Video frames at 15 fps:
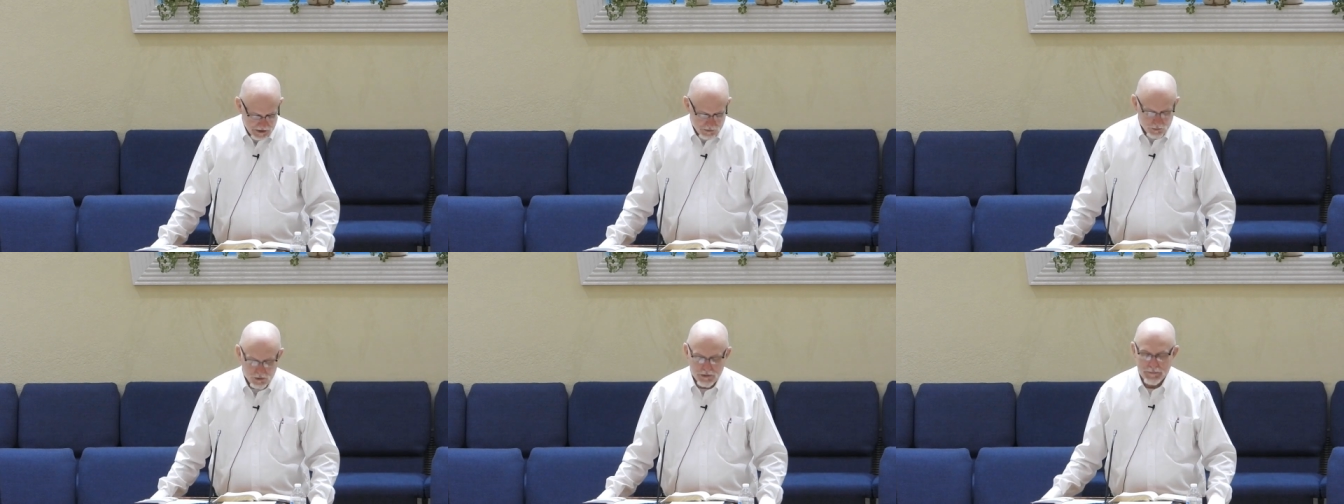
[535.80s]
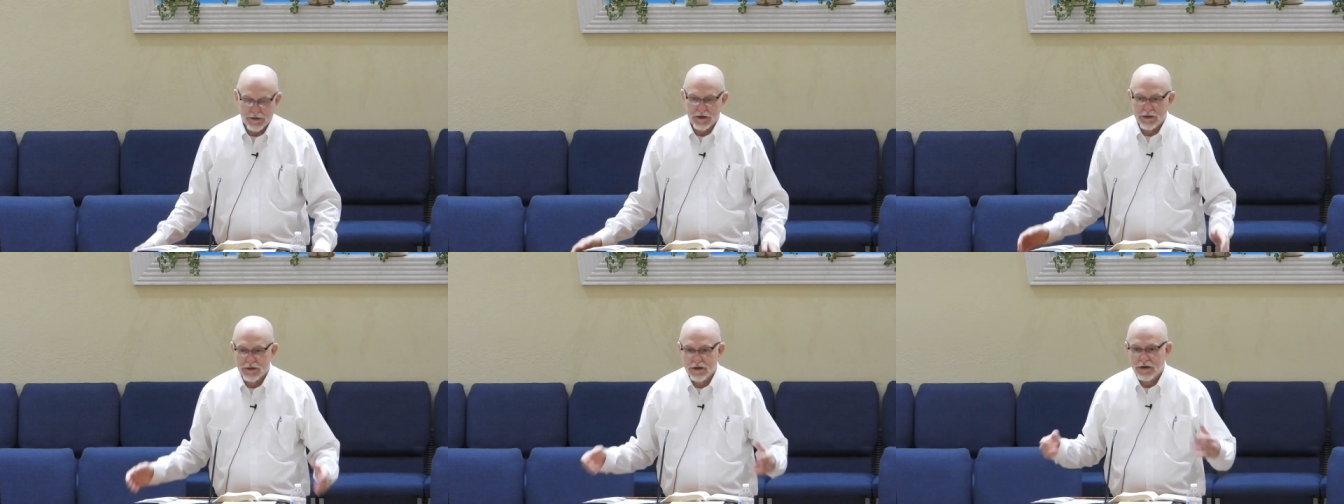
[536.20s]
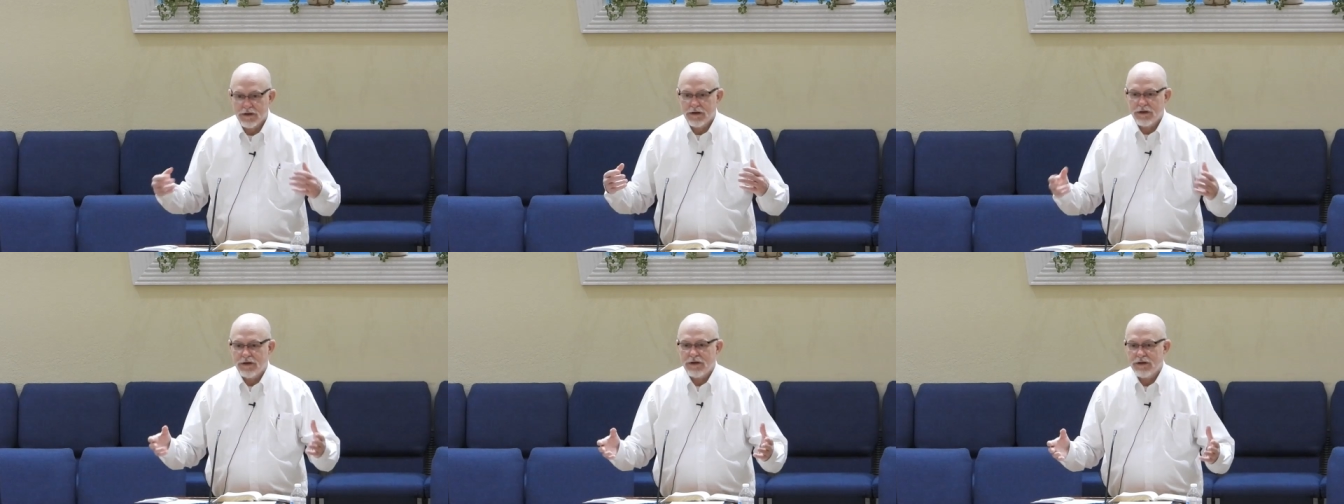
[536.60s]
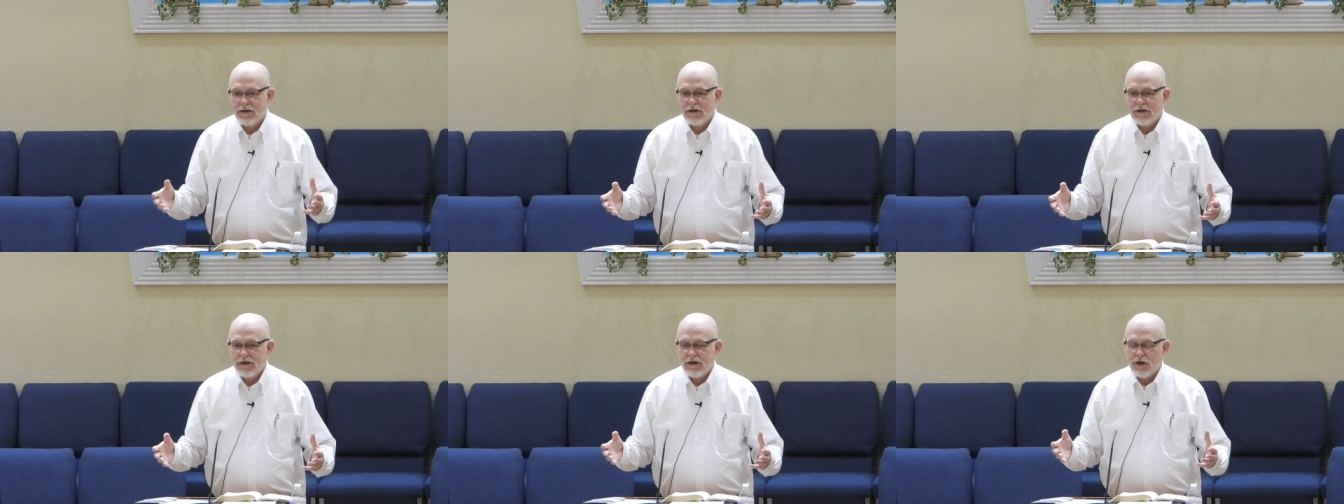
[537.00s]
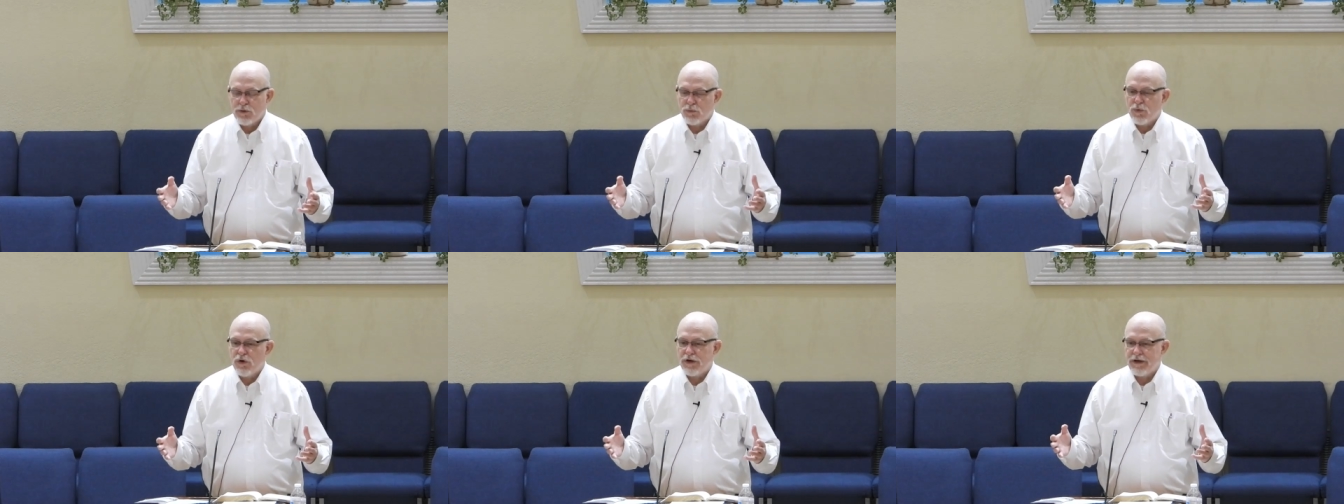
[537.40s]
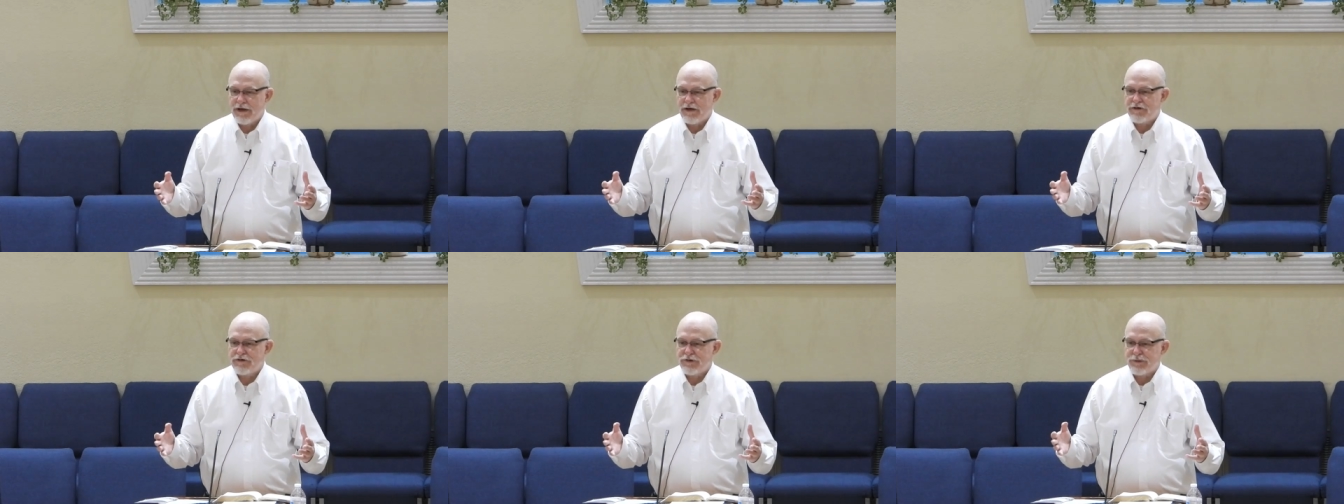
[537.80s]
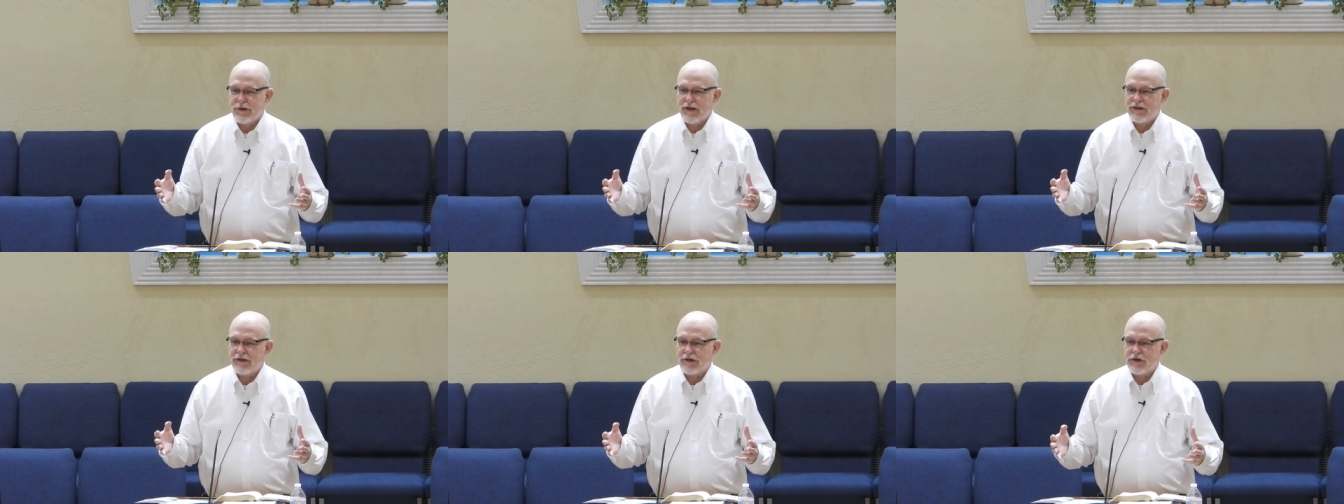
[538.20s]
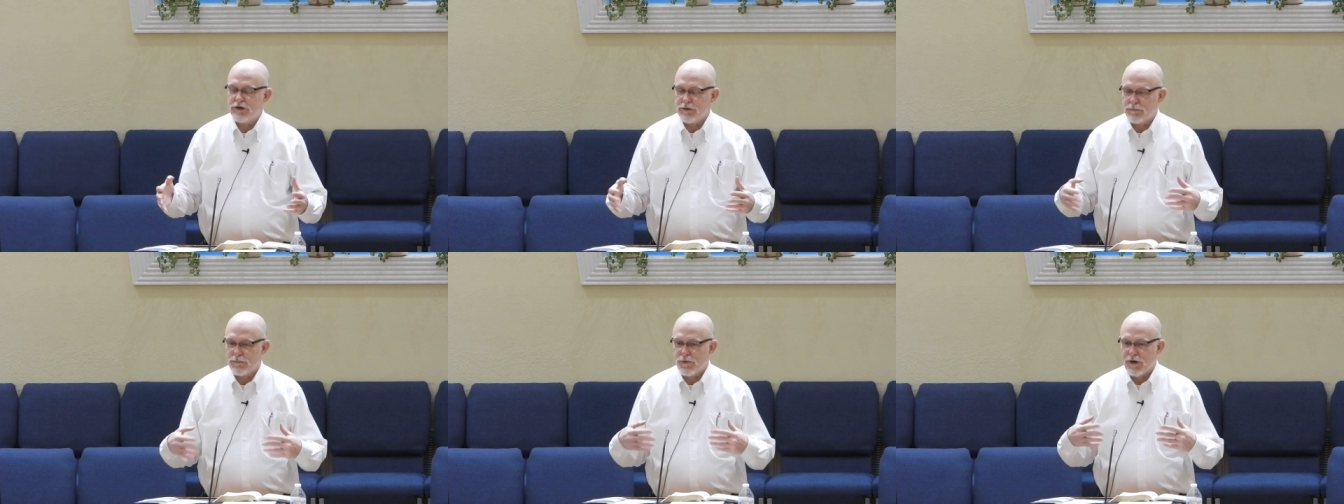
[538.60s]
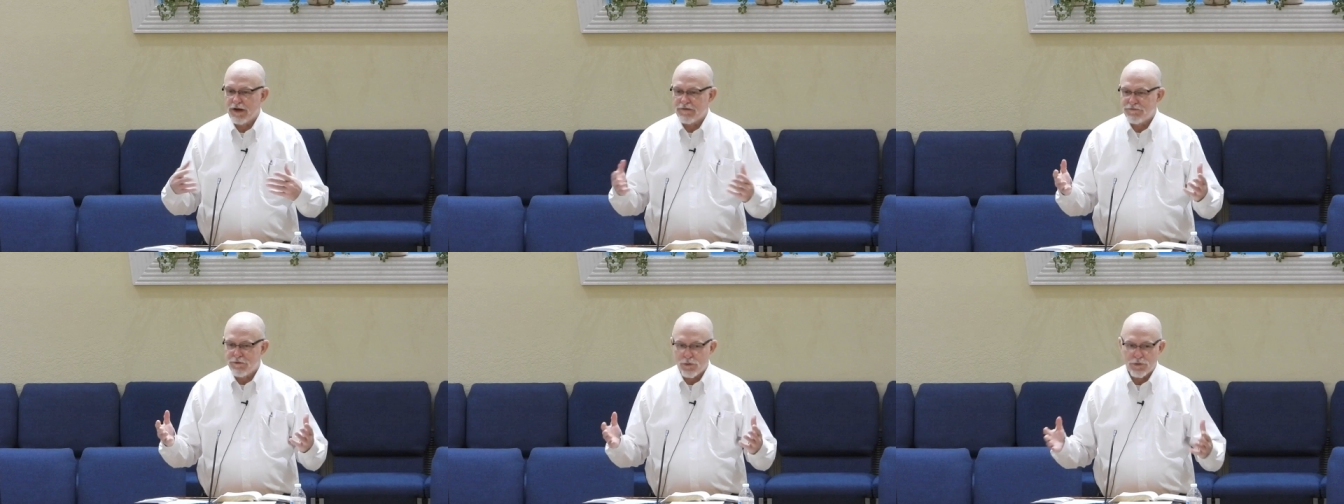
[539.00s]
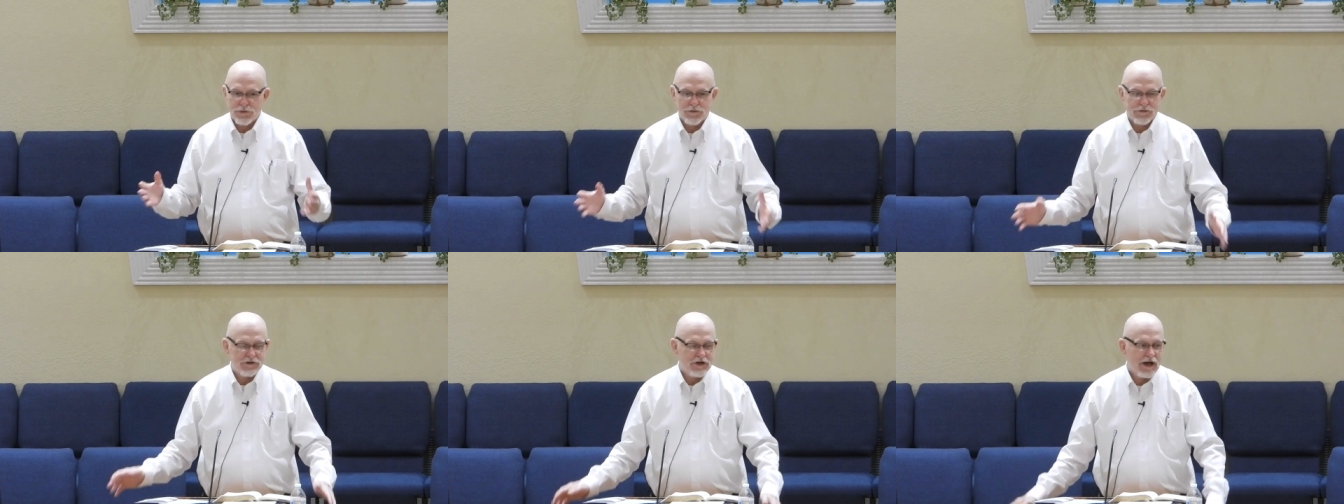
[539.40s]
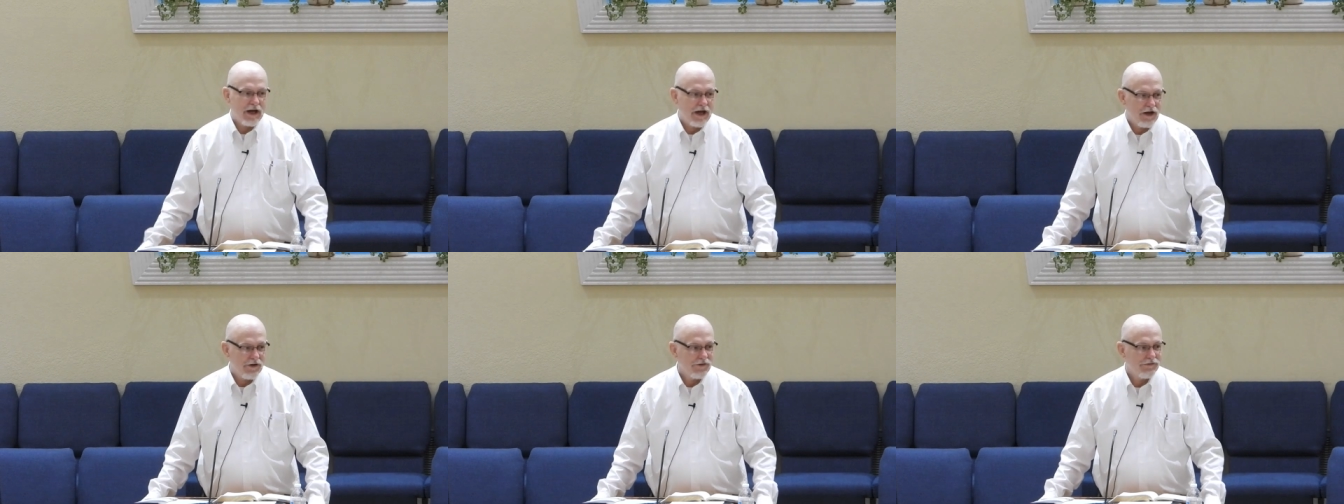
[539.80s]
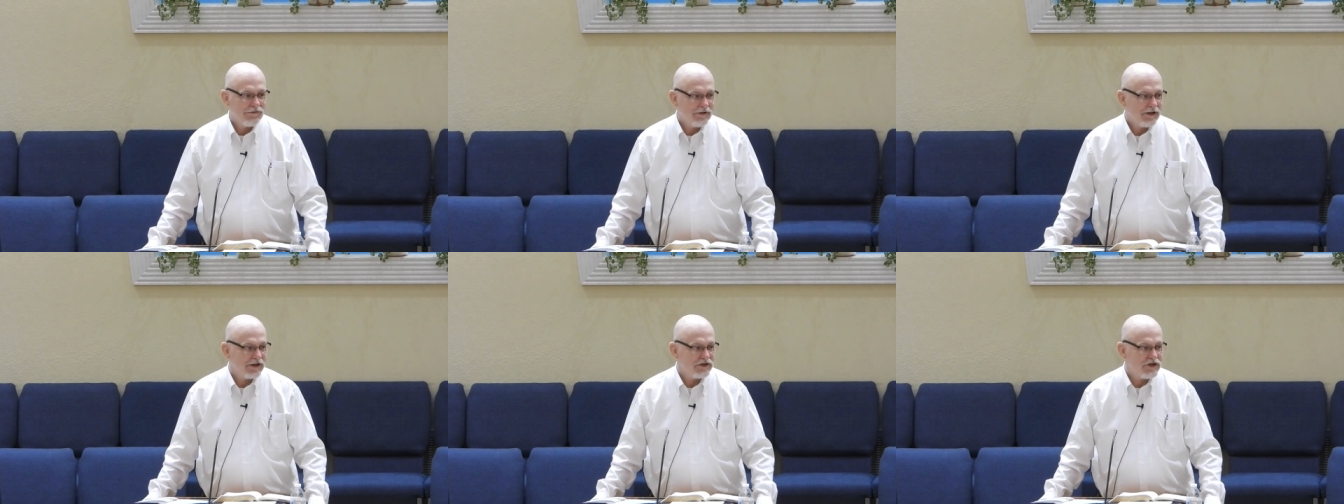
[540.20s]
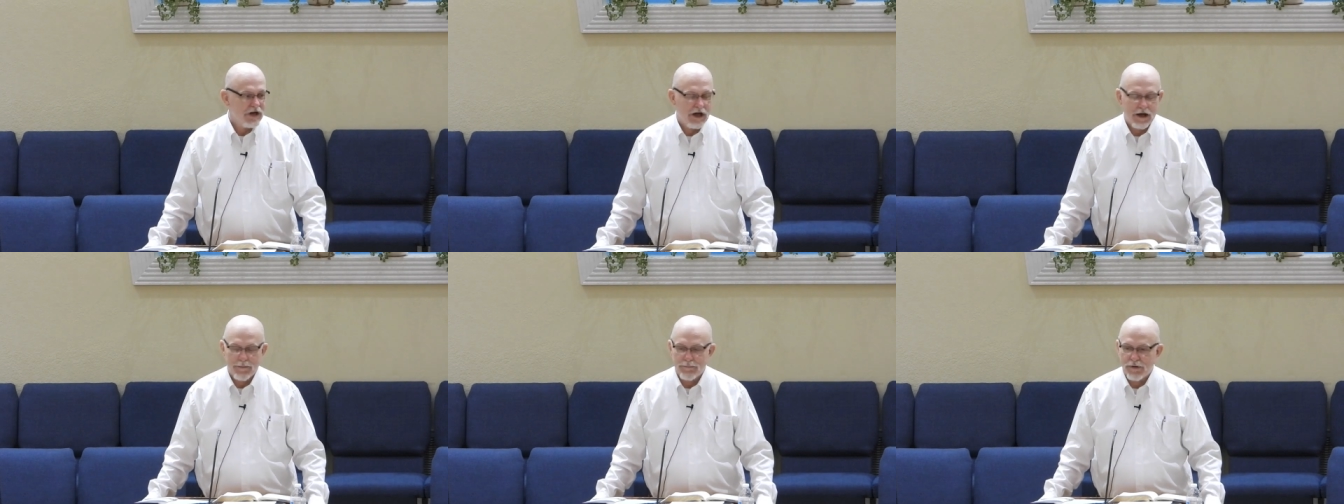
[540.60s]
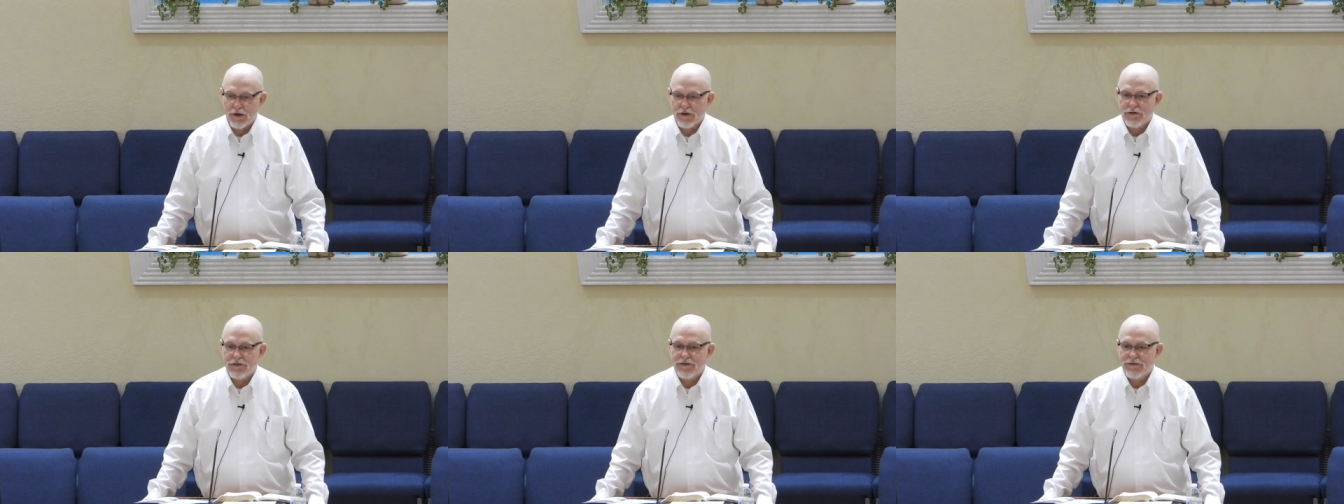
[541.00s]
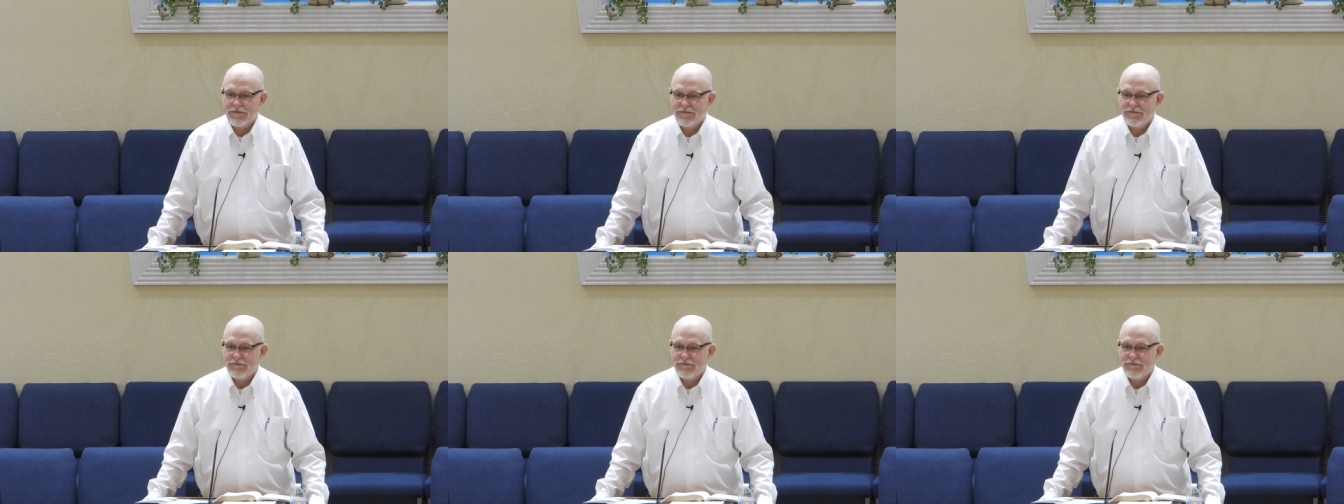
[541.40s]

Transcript: a woman who run out of strength and couldn't bring forth her child in childbirth.